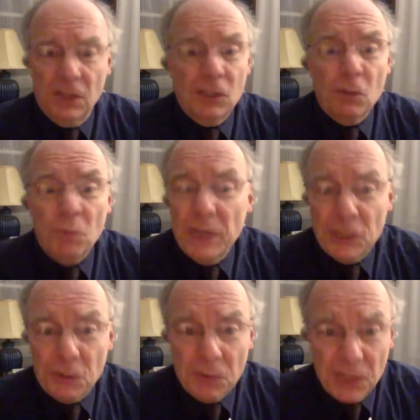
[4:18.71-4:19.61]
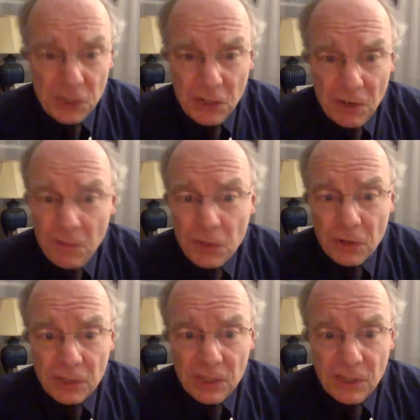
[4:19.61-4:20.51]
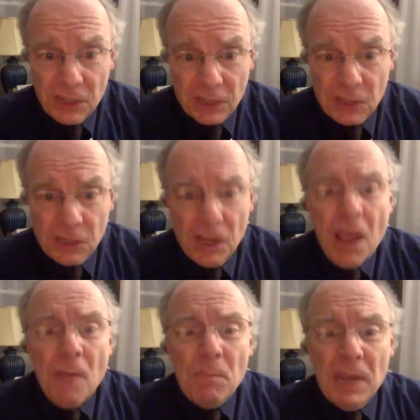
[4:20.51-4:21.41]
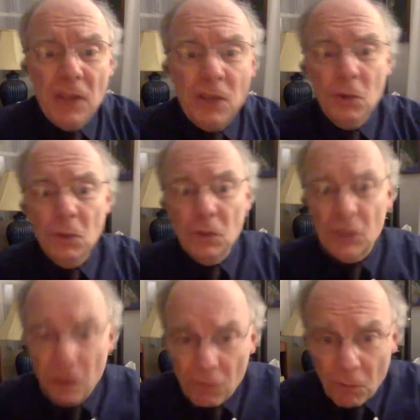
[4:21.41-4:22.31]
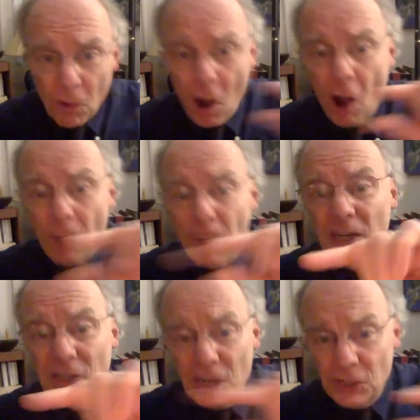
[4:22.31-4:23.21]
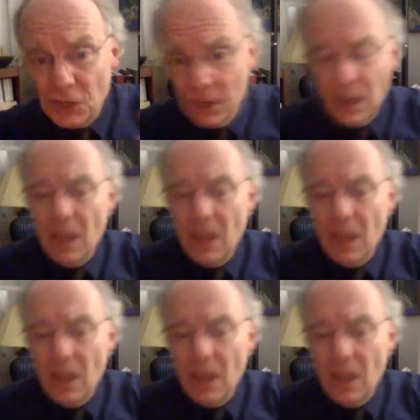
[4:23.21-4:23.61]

There's a rich tradition of thirds and sixths being used for harmonization,